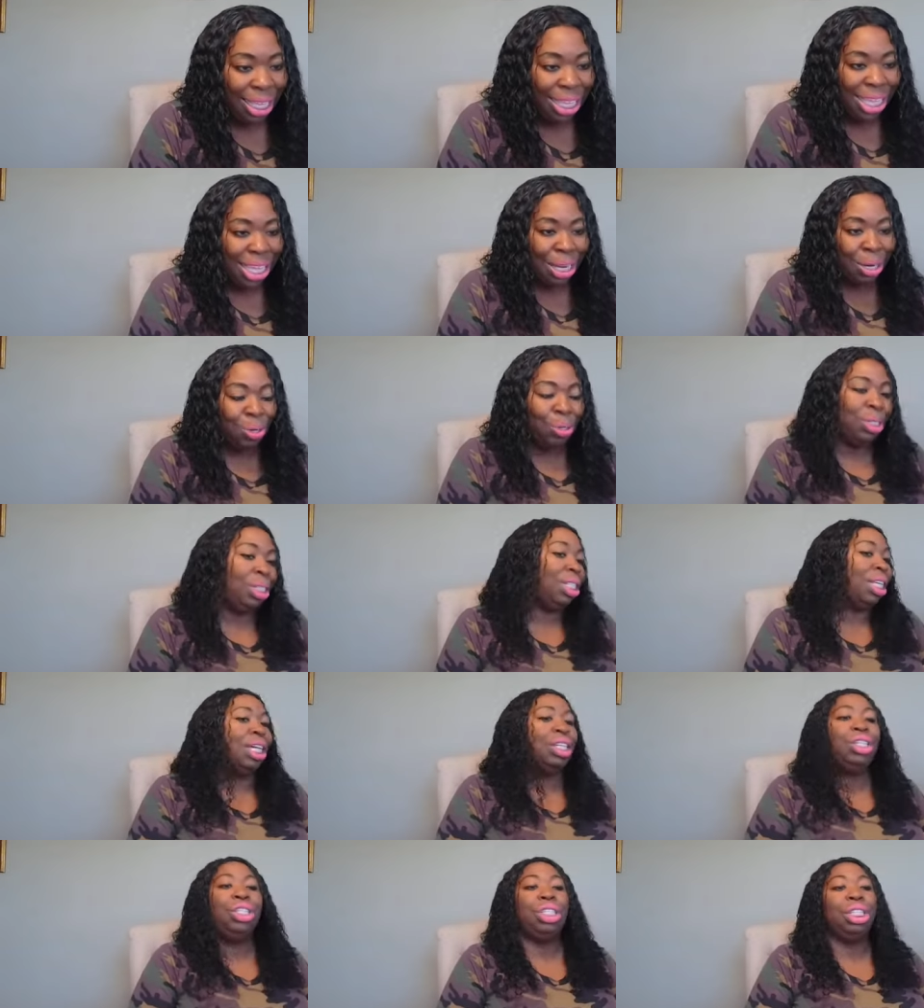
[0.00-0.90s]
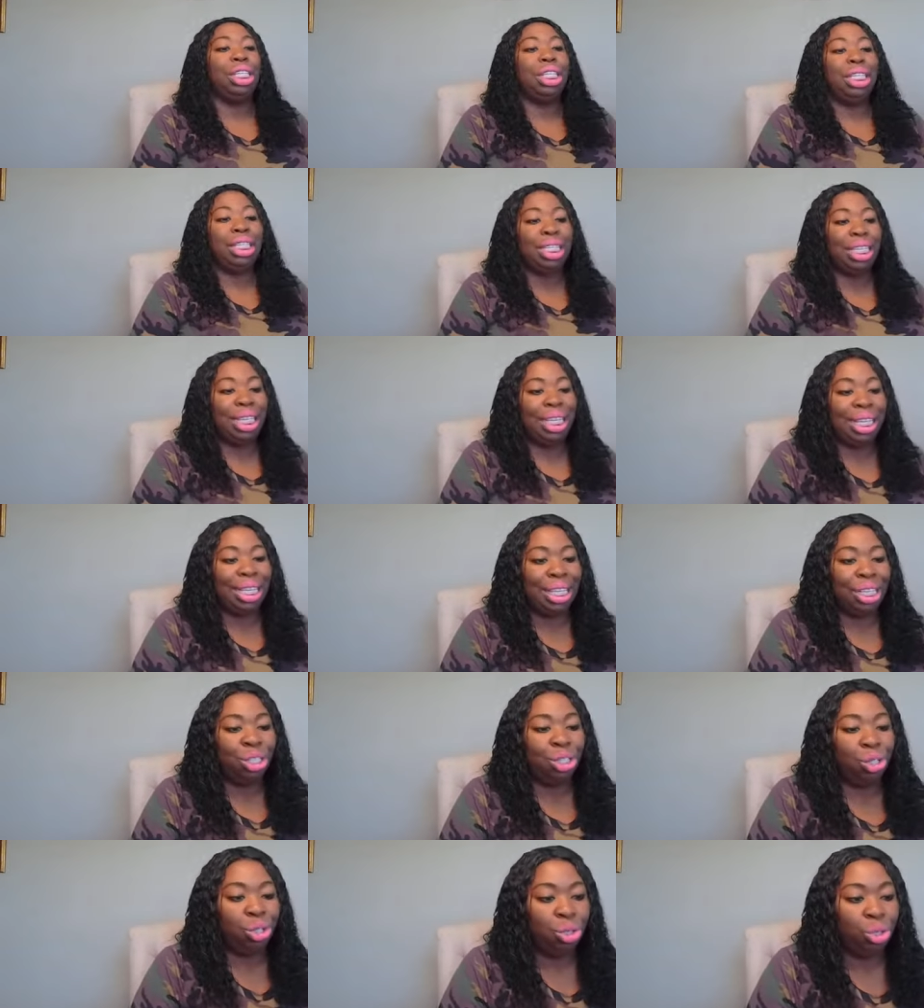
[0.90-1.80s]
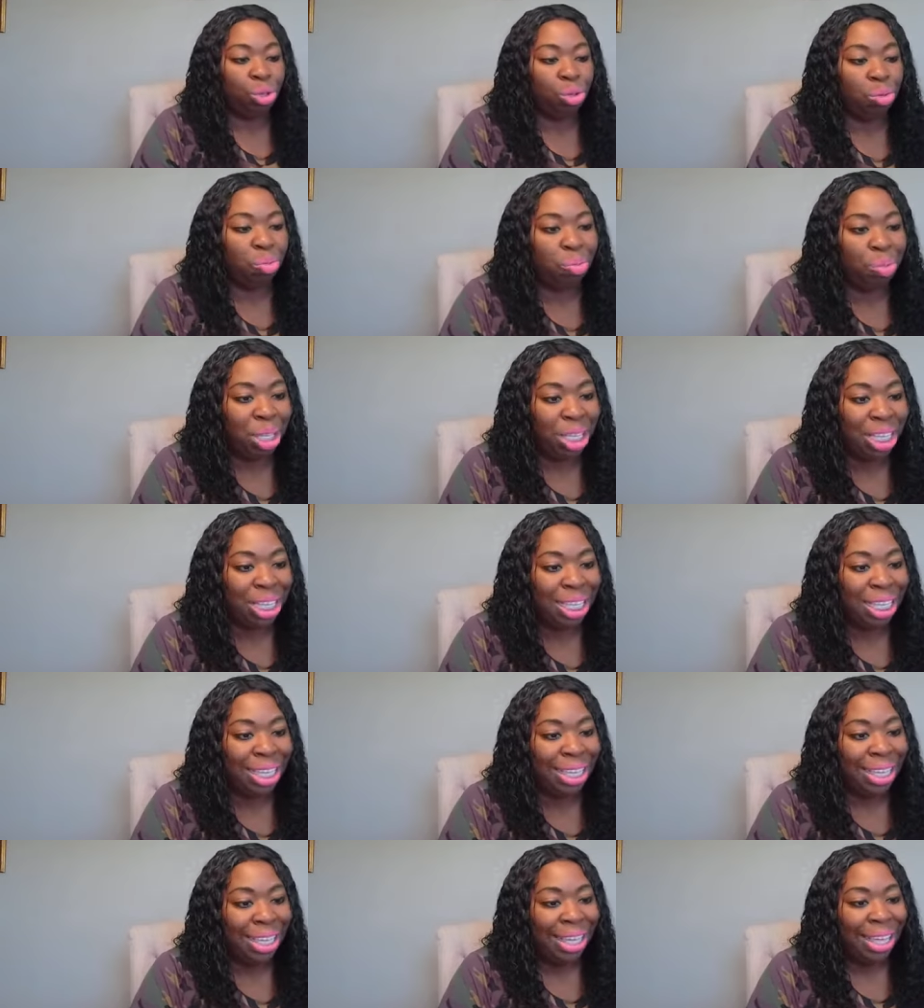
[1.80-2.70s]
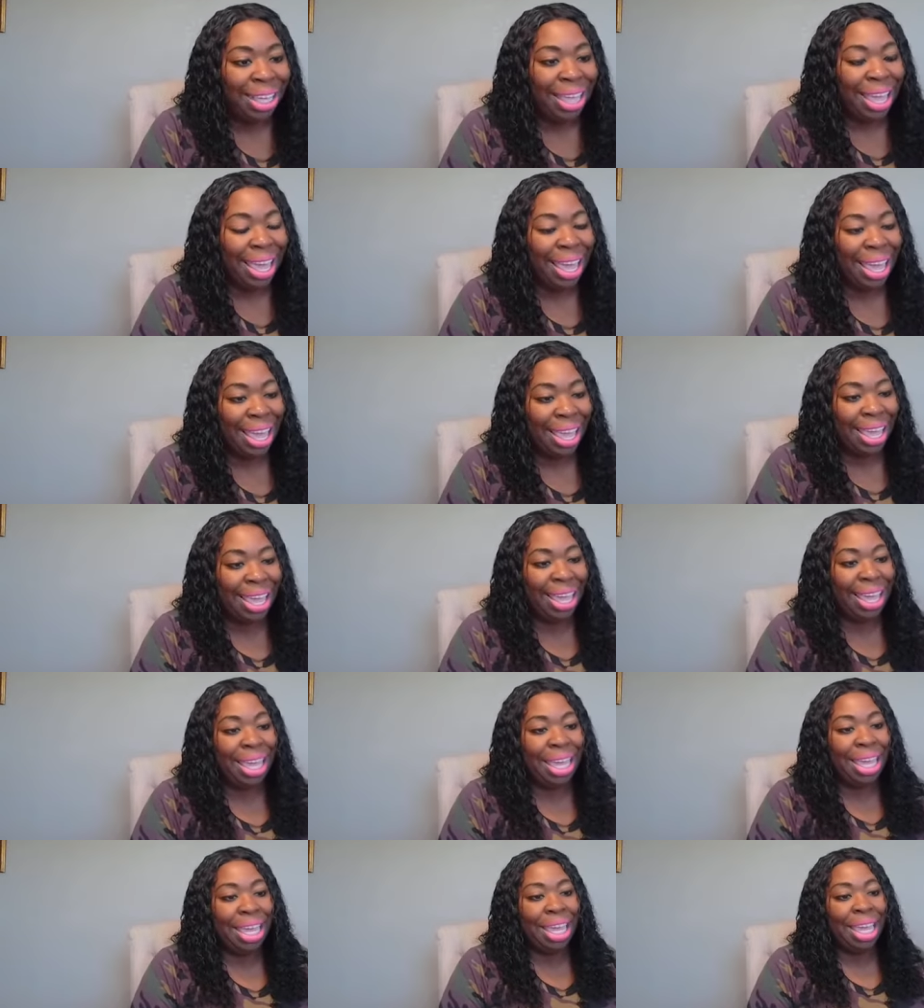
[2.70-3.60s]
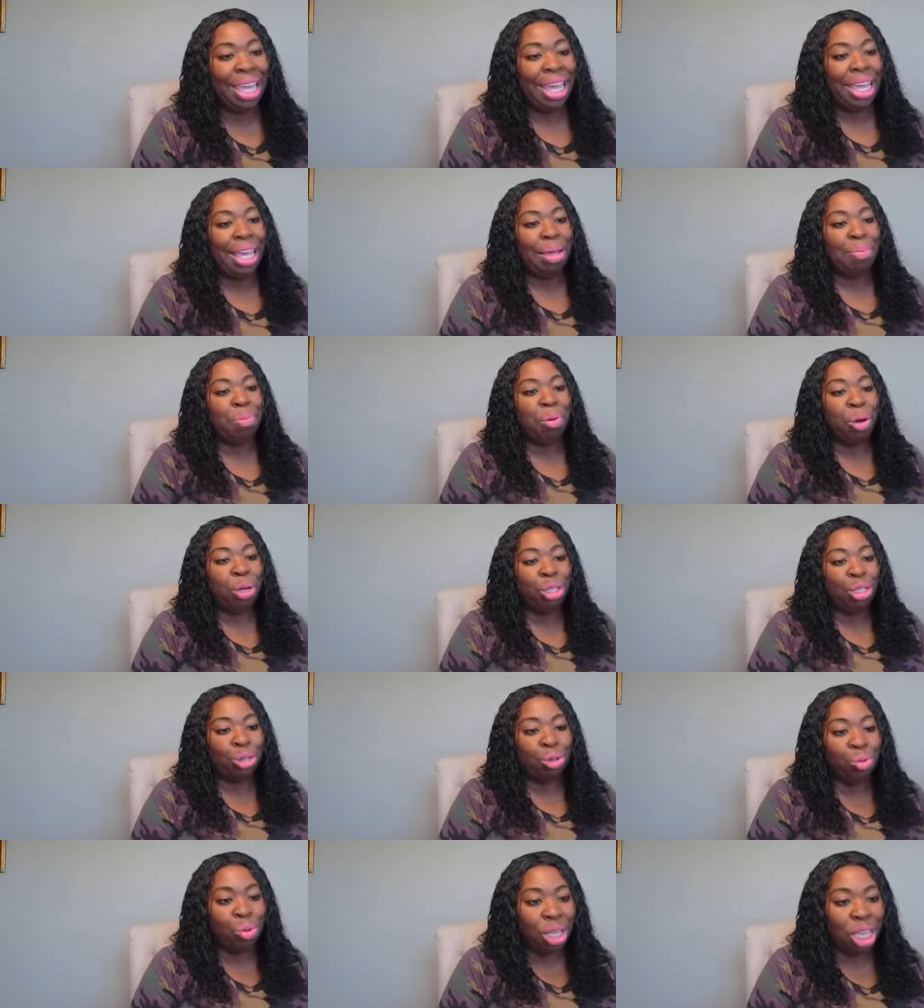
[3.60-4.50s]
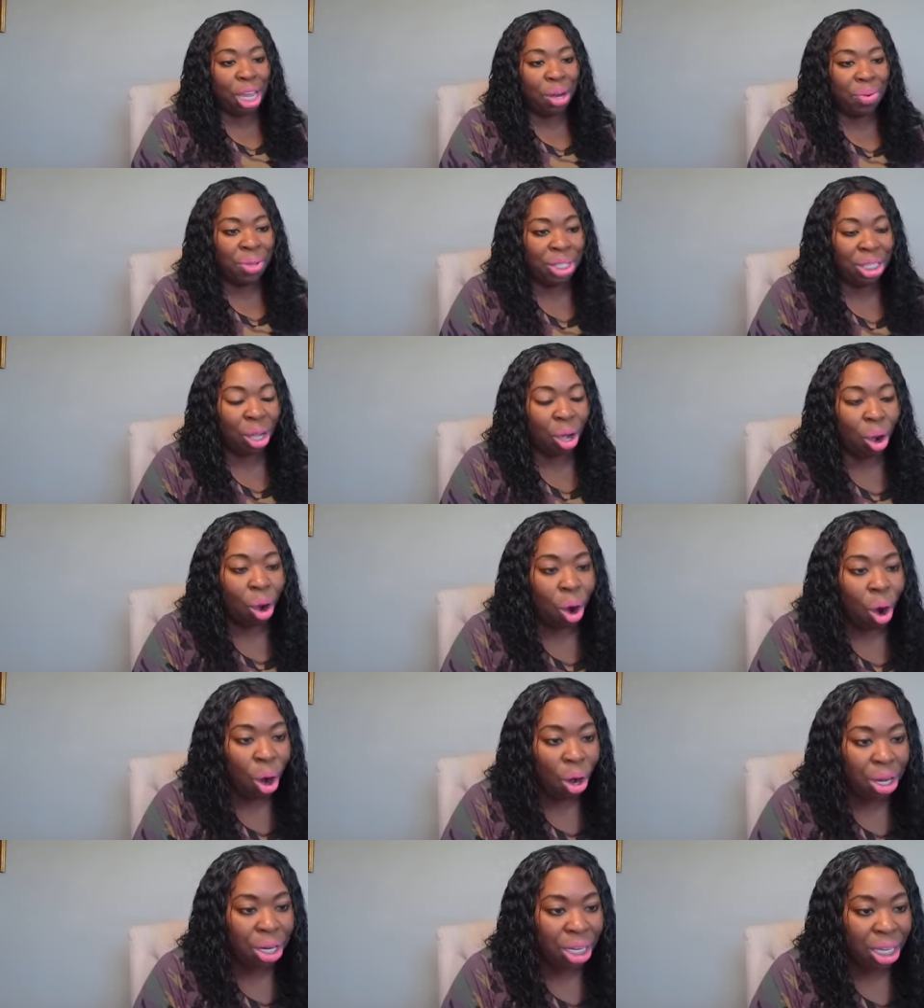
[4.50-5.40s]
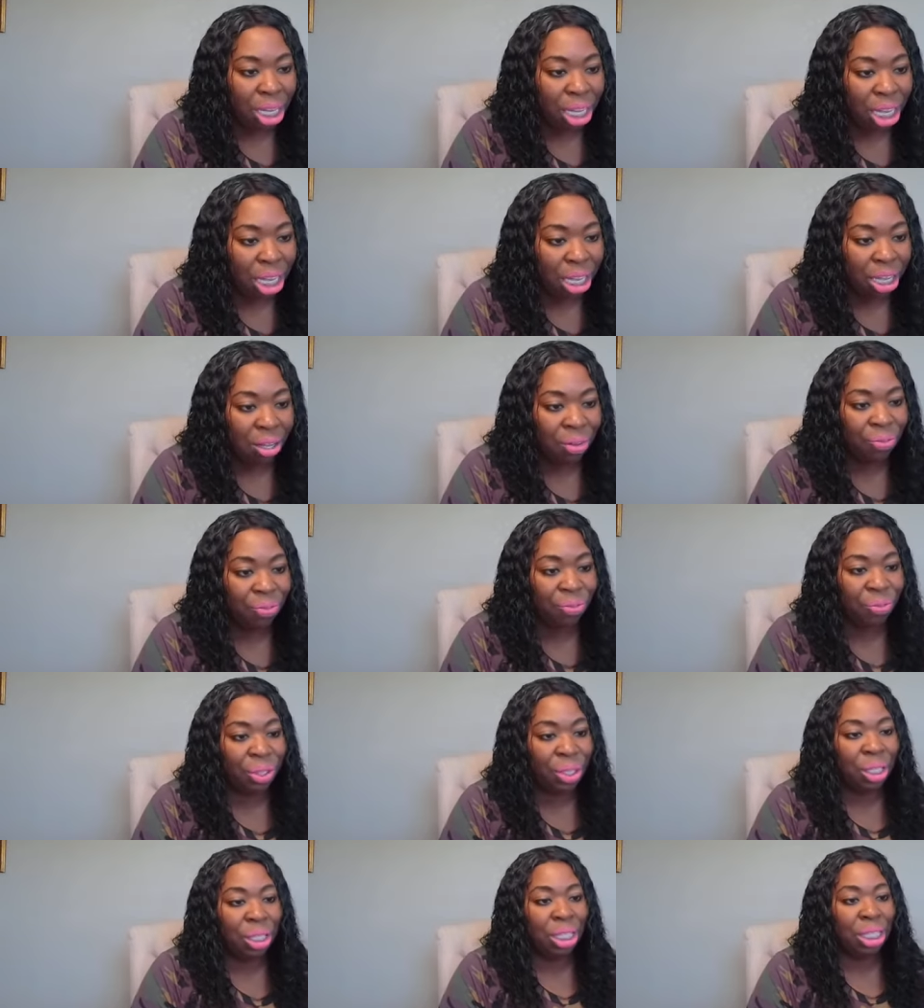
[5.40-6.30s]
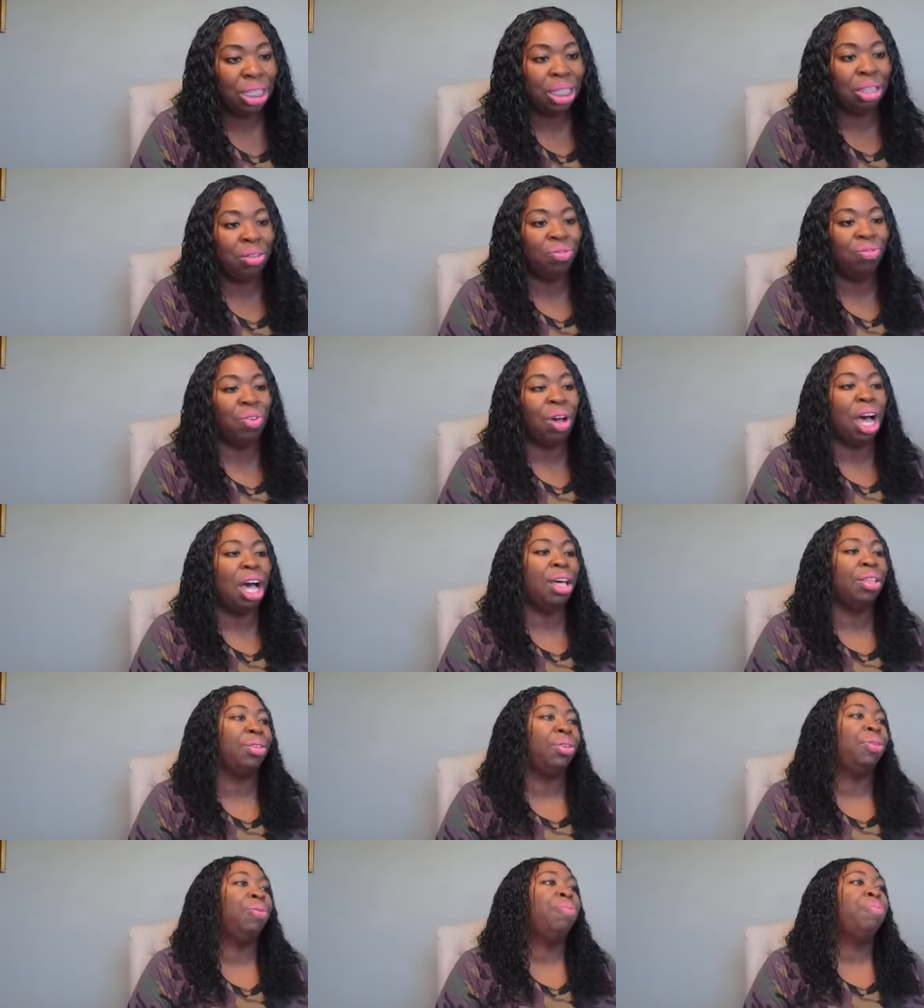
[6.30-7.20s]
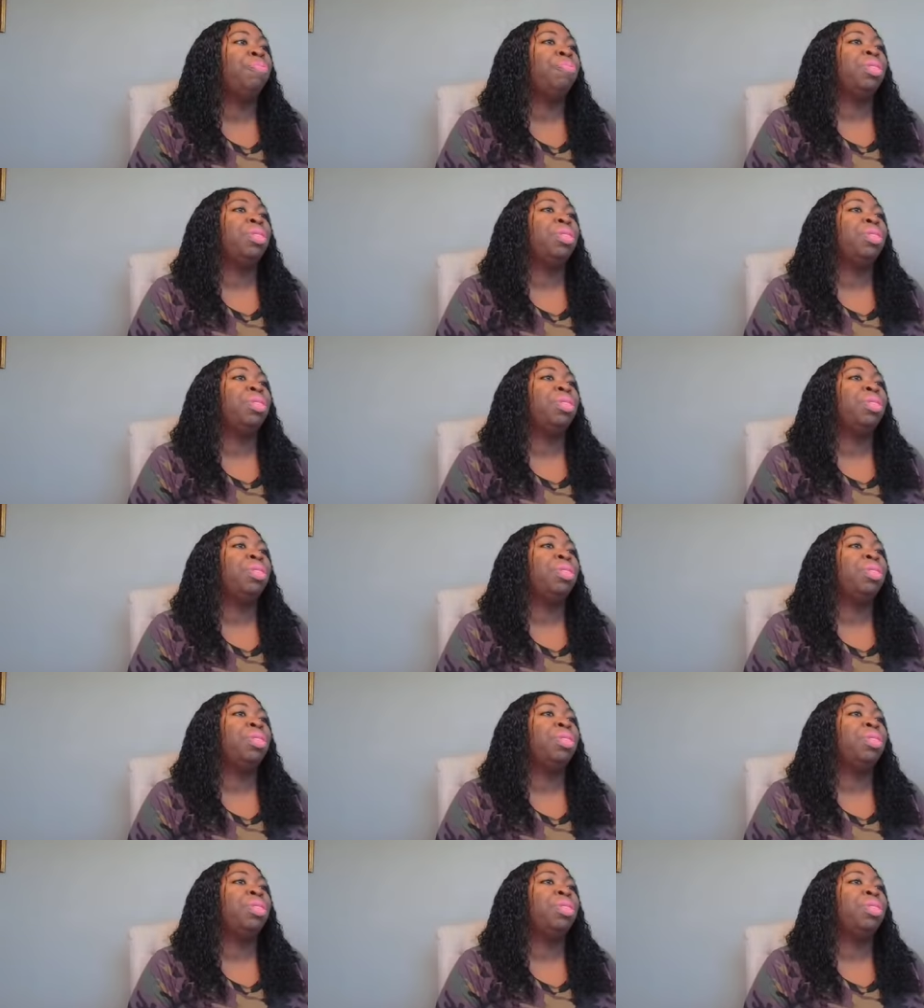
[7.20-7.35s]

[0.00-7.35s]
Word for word: intercession is to be a person who carries the heart of the Father